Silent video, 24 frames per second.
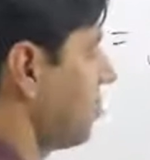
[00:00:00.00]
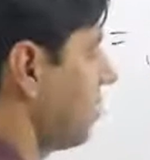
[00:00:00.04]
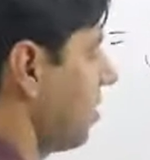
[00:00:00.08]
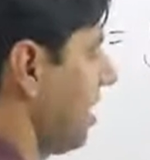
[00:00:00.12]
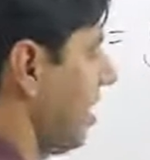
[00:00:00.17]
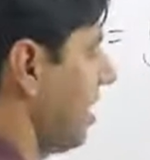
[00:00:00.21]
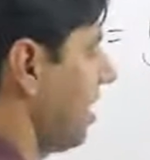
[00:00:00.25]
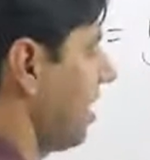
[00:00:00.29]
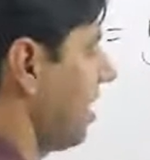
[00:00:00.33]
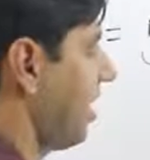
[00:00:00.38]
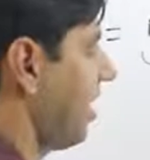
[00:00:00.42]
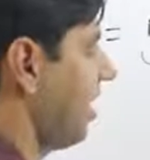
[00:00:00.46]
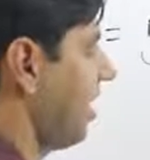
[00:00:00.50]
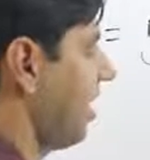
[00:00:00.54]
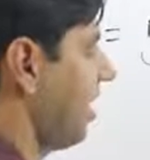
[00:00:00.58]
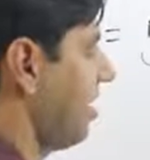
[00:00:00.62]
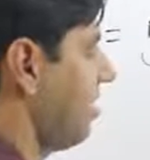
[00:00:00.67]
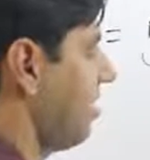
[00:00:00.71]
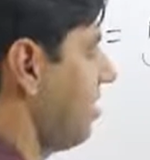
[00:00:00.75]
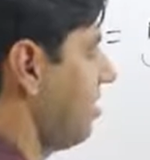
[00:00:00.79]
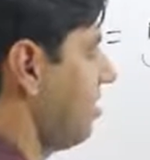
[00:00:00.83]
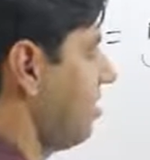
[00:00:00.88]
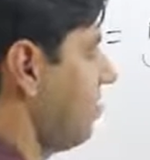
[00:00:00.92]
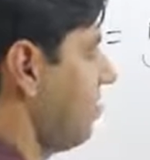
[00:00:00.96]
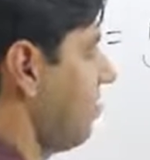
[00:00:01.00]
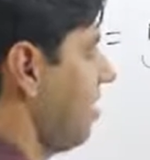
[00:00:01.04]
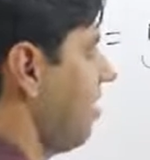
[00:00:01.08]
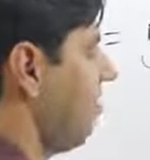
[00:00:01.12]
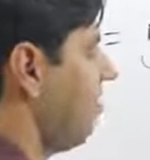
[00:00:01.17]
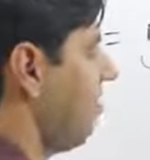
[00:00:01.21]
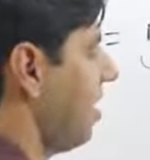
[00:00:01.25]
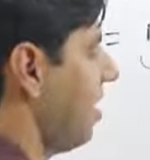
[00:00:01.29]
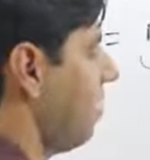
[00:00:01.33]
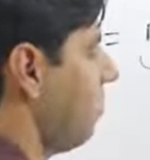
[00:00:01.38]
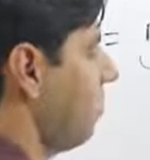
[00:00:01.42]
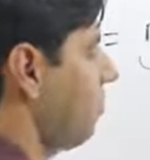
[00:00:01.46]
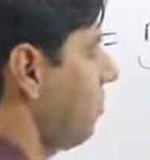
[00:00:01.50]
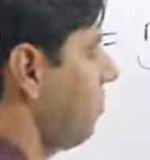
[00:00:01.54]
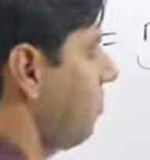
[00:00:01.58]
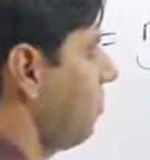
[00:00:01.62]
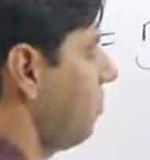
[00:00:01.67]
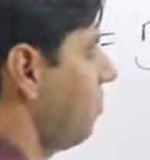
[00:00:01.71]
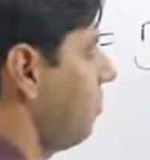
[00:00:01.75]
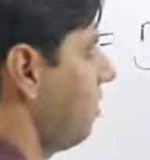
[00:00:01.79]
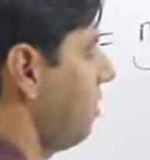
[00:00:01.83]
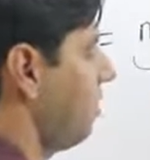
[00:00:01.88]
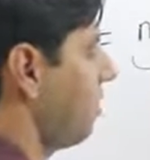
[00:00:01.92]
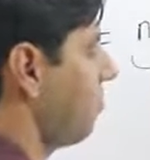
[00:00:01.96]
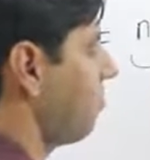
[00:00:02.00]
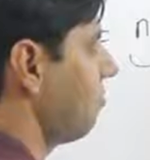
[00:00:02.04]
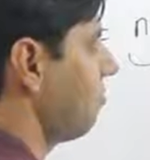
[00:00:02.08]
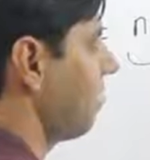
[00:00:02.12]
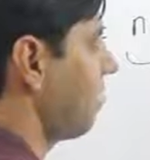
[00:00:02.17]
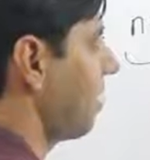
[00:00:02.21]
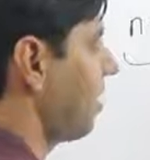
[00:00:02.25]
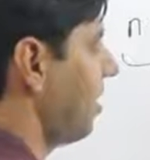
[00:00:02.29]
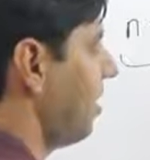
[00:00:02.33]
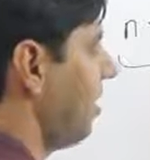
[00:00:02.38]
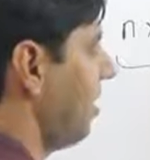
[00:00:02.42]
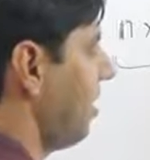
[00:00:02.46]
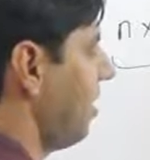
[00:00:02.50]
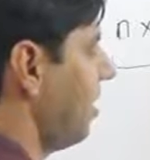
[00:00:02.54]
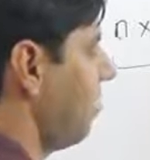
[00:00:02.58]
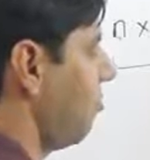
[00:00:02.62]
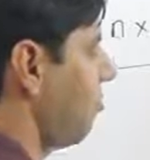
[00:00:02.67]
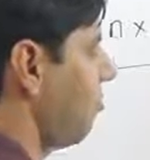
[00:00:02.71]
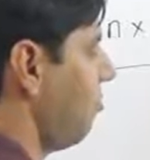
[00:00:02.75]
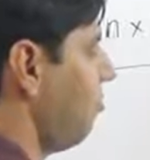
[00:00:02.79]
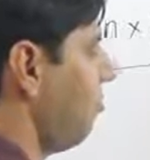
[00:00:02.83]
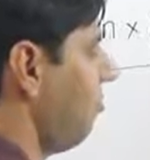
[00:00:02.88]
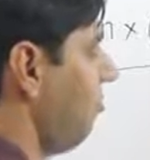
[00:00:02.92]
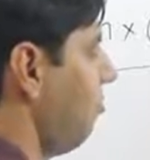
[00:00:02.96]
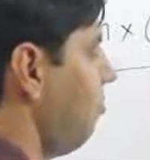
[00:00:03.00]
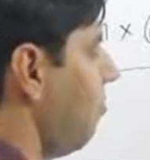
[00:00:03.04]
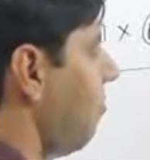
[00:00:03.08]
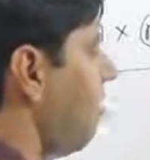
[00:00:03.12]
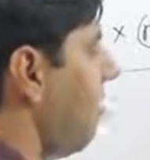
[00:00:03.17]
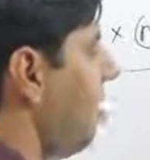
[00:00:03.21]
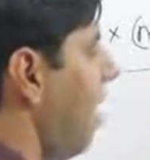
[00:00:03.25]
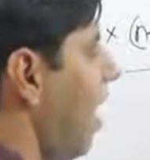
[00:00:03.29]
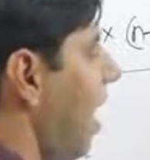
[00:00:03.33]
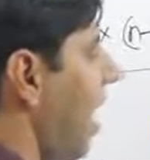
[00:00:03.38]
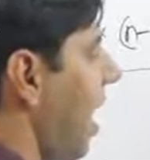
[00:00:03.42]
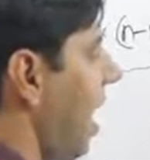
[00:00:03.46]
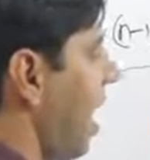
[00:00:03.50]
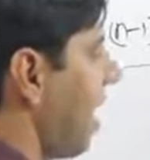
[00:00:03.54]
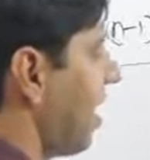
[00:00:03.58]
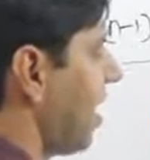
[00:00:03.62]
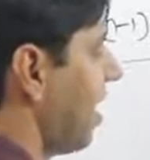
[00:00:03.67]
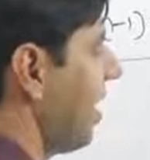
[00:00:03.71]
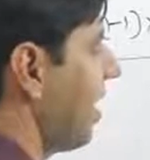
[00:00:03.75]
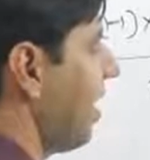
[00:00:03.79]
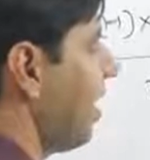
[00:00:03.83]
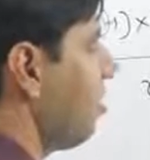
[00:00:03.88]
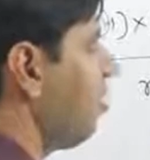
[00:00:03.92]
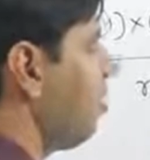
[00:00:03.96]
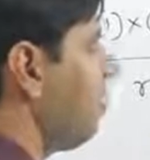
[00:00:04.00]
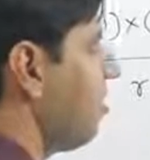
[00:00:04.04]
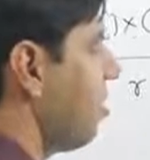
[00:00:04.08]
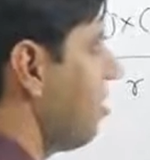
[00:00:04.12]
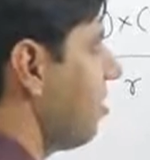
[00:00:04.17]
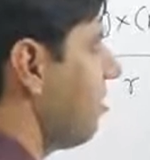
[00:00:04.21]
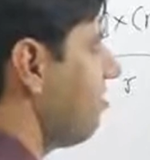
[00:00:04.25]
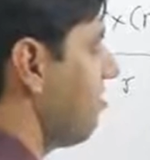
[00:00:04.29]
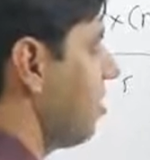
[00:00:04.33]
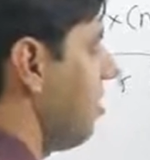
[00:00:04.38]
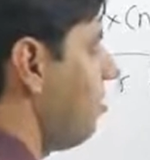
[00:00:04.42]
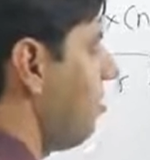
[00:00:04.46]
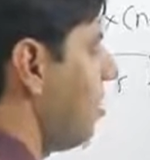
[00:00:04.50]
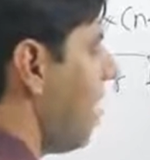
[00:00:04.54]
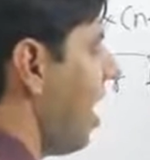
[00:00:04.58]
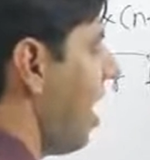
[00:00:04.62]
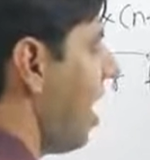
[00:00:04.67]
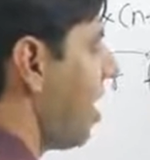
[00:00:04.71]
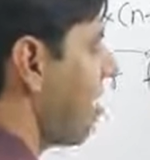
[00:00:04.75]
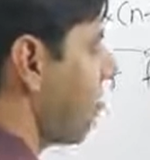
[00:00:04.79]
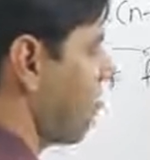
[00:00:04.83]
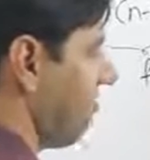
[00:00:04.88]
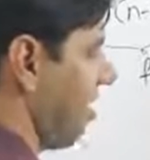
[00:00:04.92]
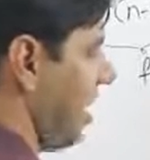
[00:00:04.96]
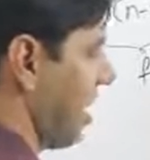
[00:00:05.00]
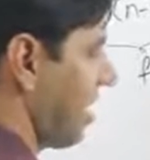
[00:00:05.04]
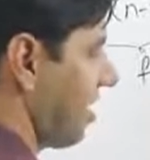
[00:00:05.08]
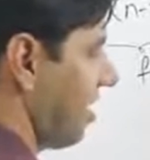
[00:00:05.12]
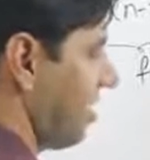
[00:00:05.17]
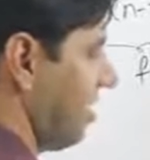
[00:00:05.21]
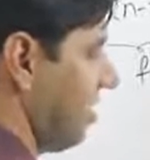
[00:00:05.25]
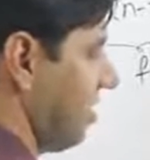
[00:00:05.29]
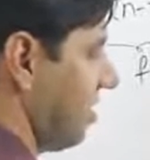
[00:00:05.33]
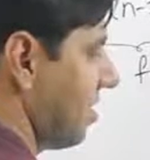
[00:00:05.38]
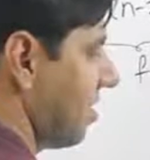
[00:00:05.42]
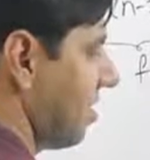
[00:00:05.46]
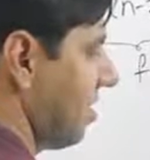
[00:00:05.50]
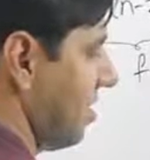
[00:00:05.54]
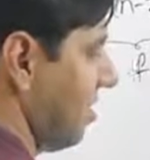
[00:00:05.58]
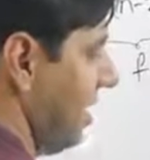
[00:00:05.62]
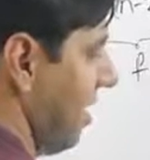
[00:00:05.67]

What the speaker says: So writing it in this way, 1, 2 into 3 into 4. Again, how many of them? R factors.